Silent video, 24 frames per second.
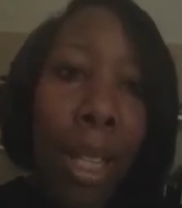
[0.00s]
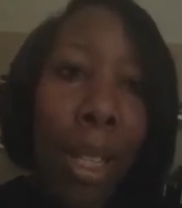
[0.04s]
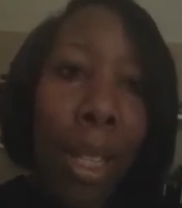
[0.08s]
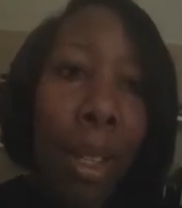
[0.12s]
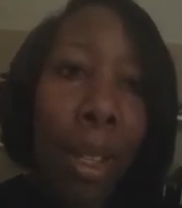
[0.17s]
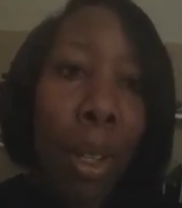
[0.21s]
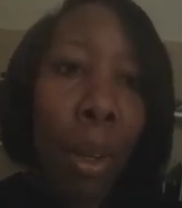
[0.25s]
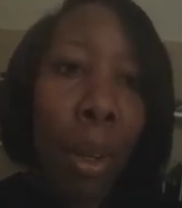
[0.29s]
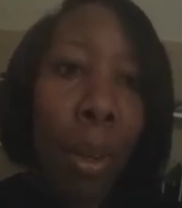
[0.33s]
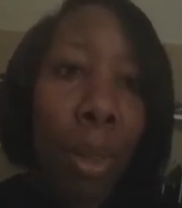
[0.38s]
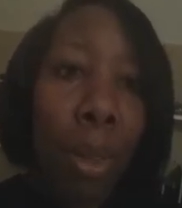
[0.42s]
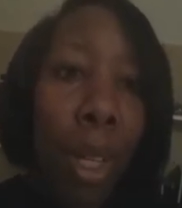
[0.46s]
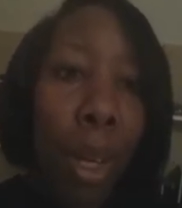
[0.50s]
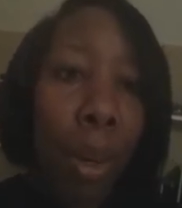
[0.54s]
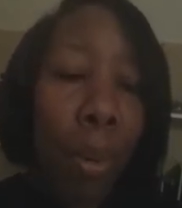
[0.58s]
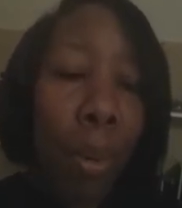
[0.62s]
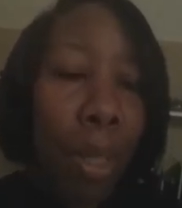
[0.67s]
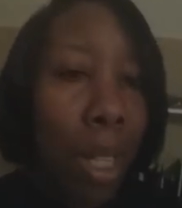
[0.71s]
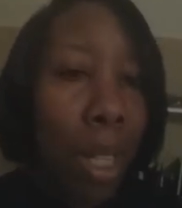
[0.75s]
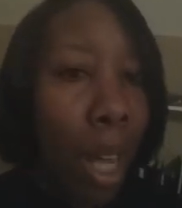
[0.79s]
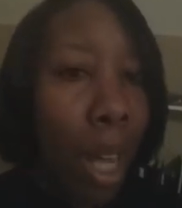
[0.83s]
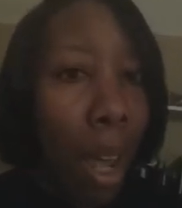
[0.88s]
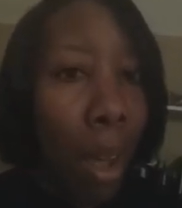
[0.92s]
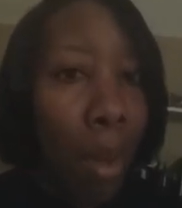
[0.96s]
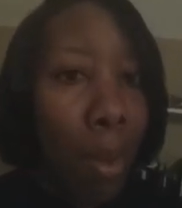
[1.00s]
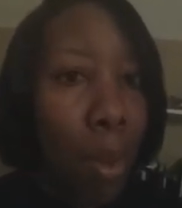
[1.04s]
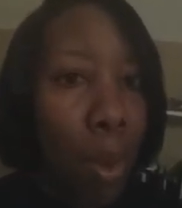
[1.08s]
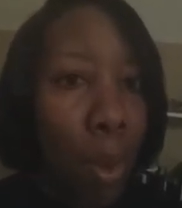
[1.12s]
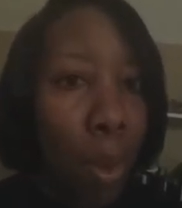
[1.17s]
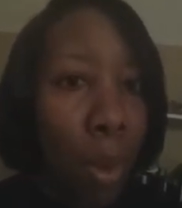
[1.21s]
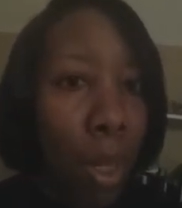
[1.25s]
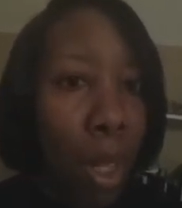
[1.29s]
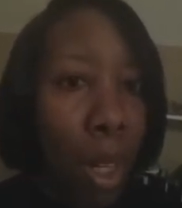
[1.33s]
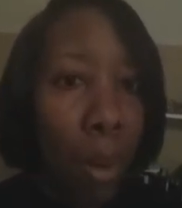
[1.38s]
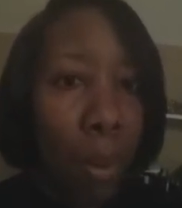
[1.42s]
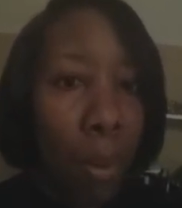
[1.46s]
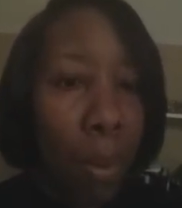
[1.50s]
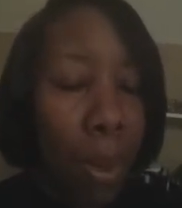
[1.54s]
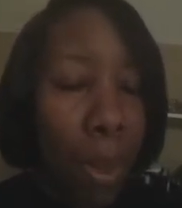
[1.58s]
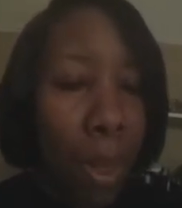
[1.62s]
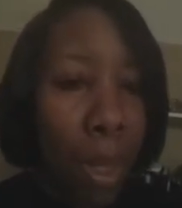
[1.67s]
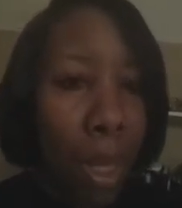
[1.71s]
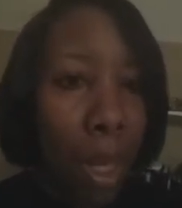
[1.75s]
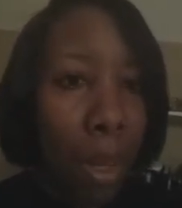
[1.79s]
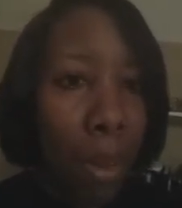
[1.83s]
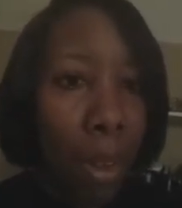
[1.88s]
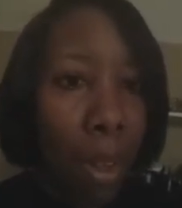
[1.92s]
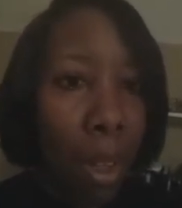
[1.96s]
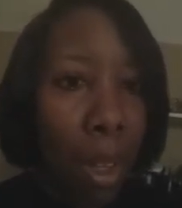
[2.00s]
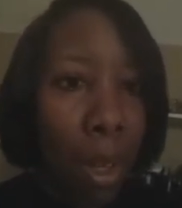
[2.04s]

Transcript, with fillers: you know, there were times when it was,